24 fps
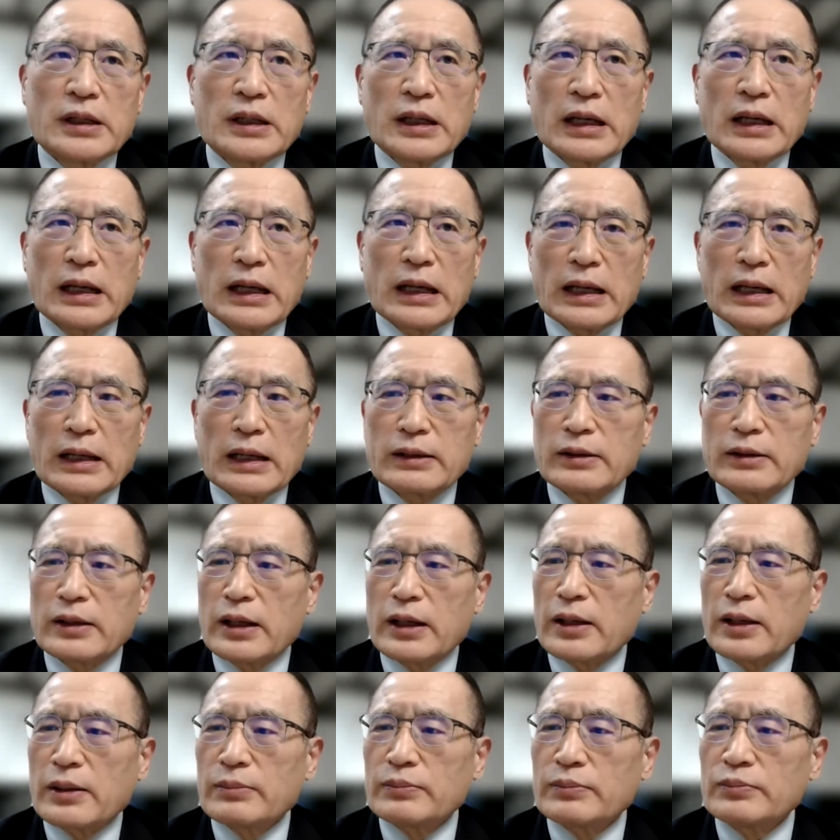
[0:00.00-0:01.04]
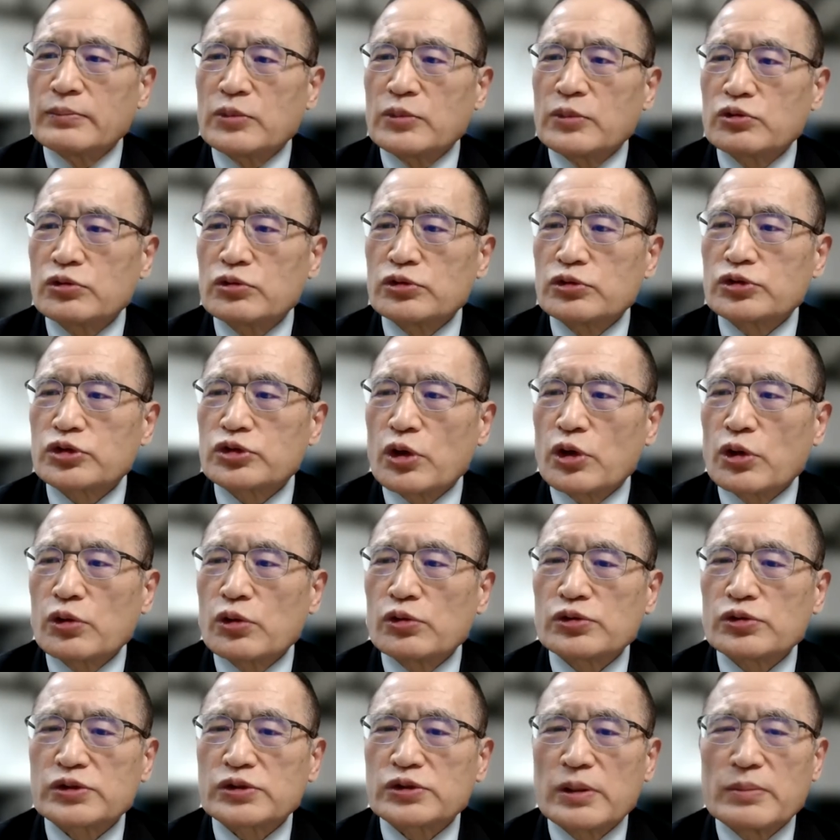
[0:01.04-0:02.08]
and um, who
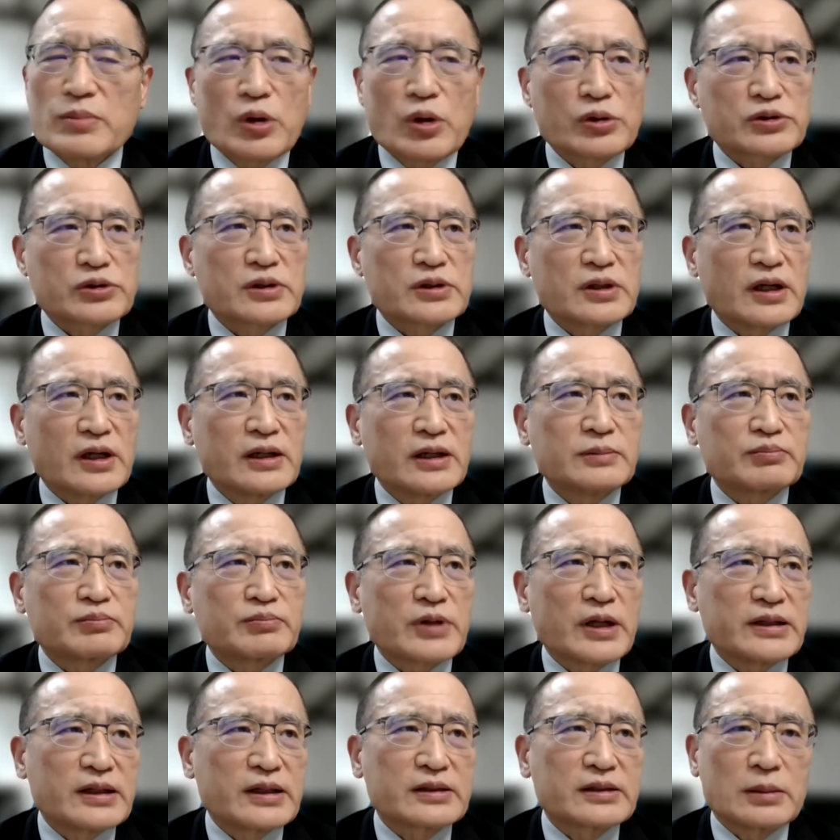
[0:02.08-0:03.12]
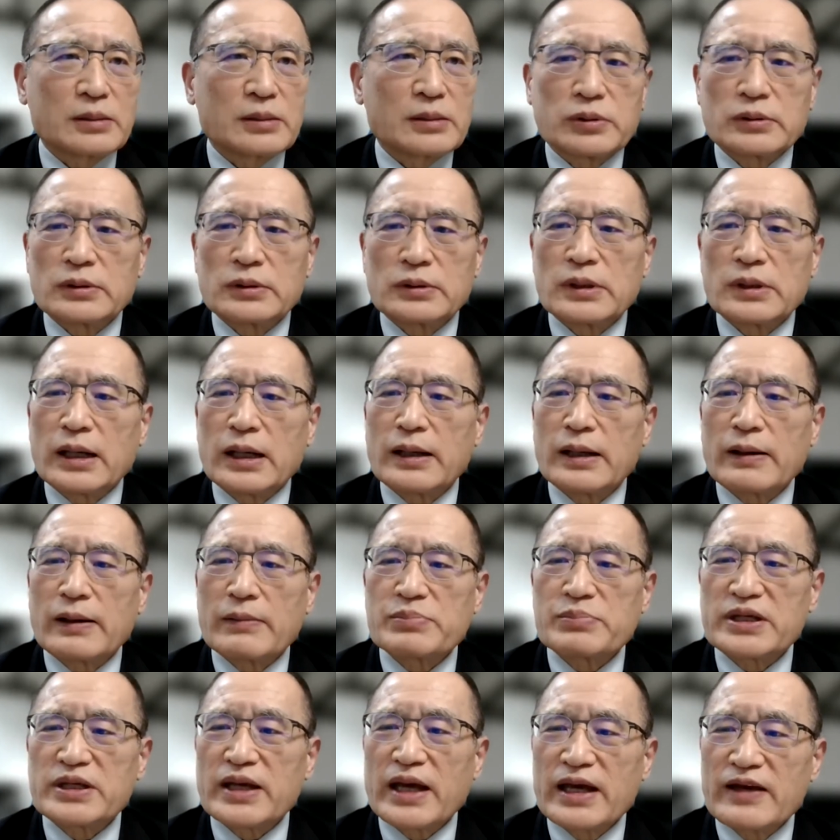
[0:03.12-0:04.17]
shows the most unpredictable uh,
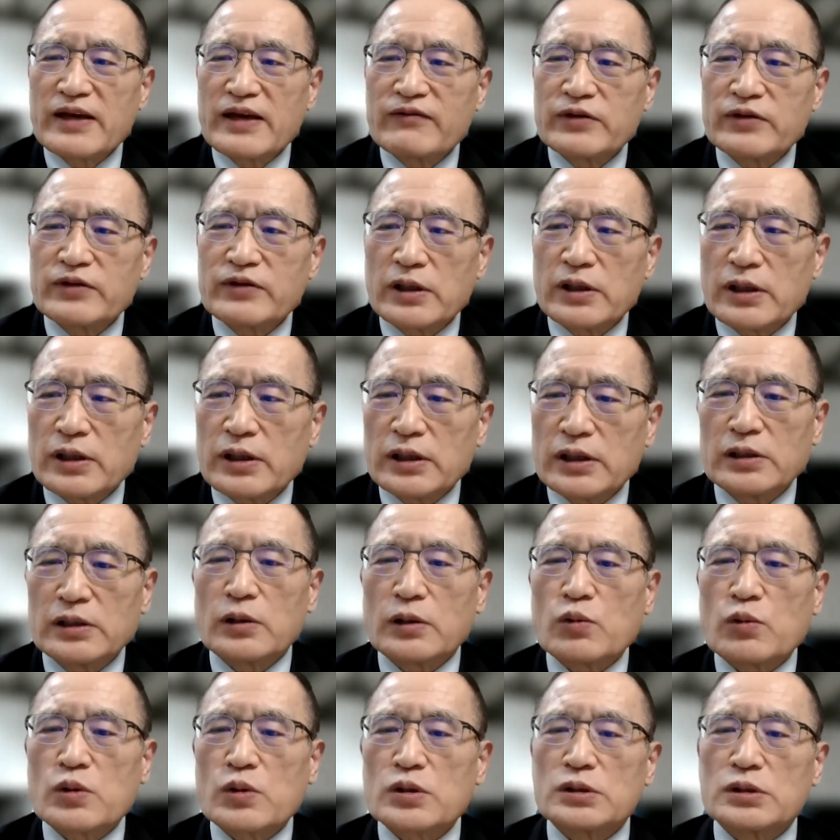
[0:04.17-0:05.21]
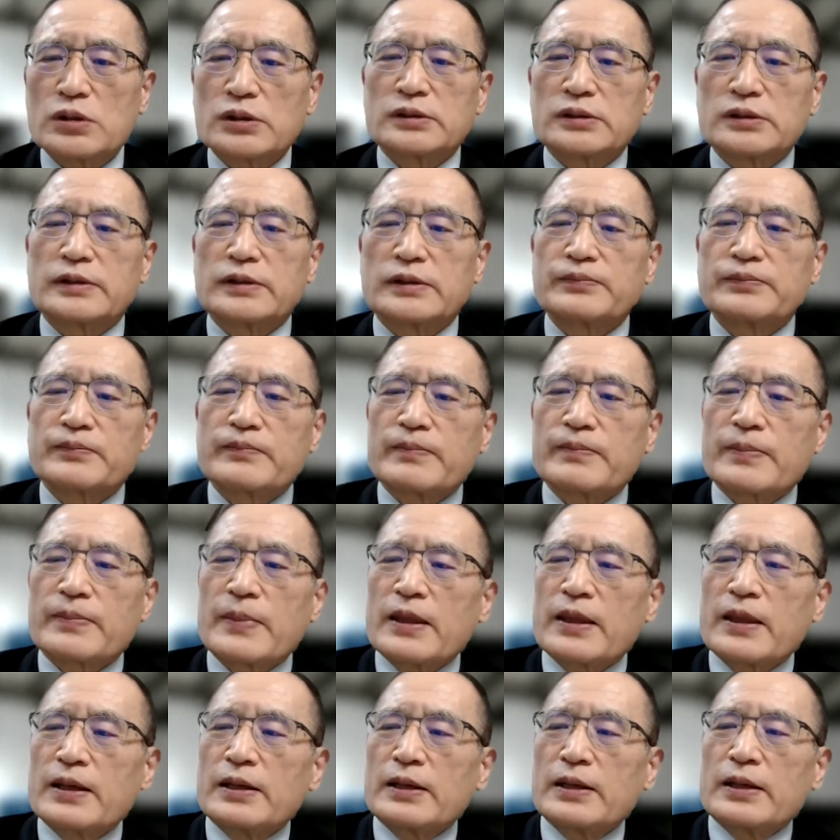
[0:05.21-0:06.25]
behavior in the world.
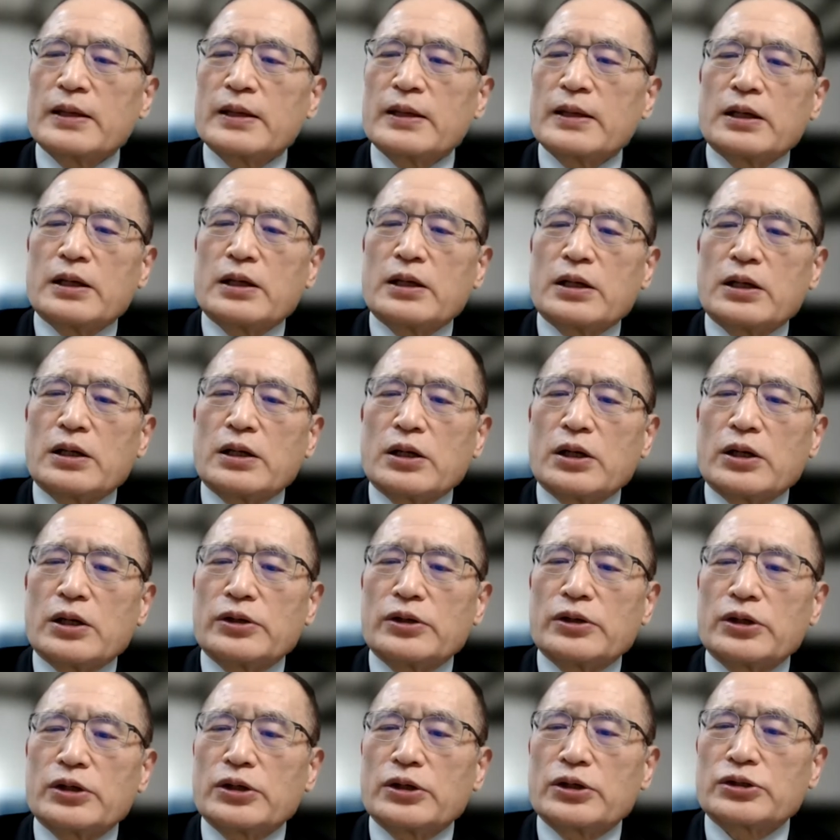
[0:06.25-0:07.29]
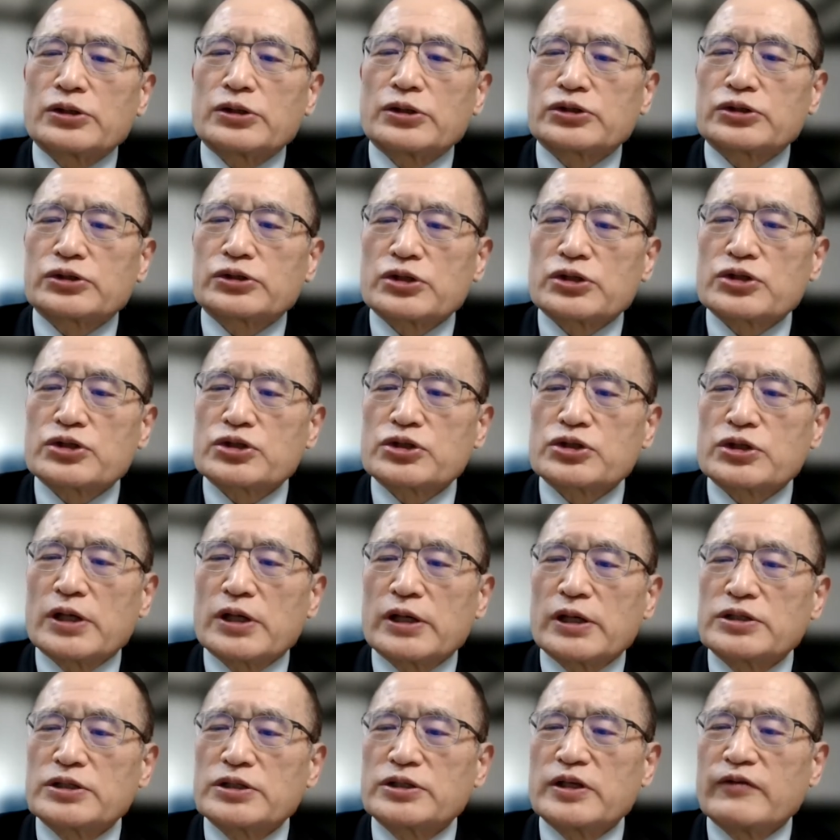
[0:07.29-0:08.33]
Under such
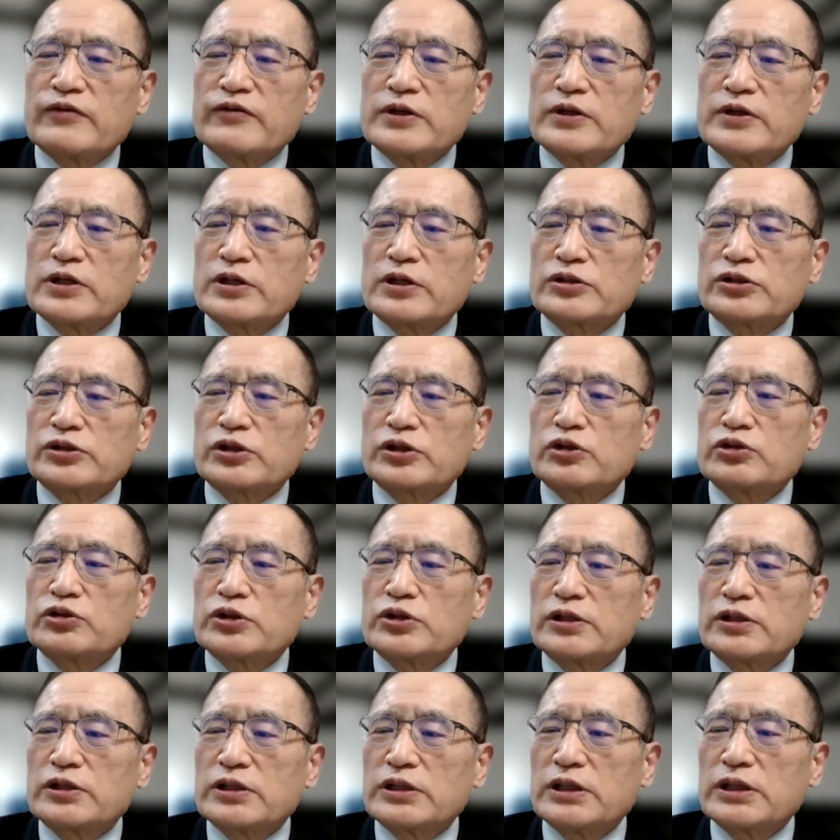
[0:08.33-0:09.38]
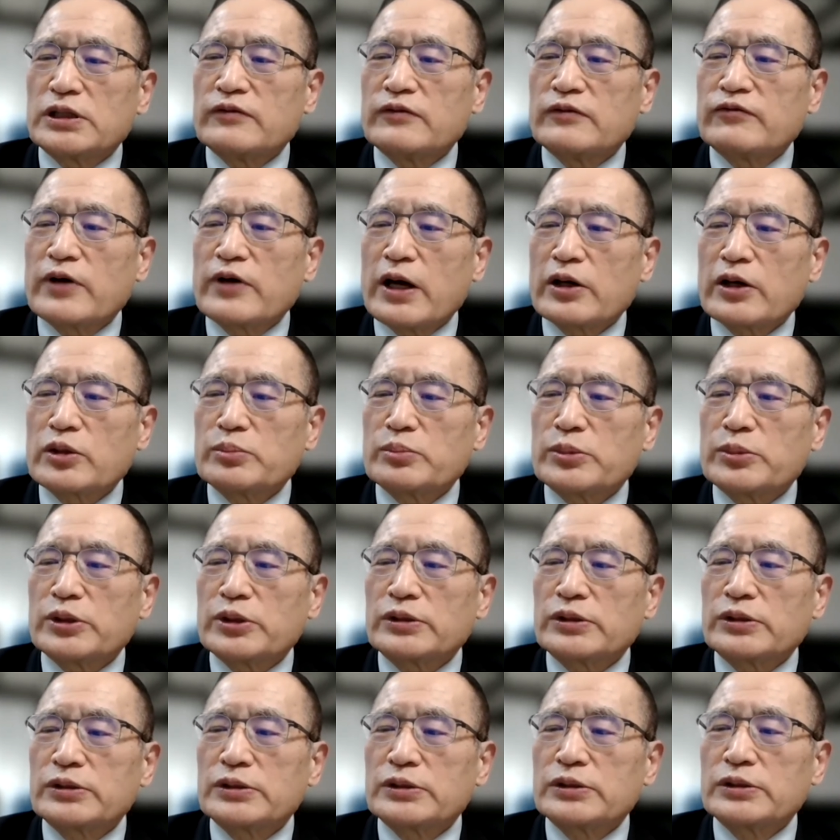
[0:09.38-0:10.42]
a severe security environment,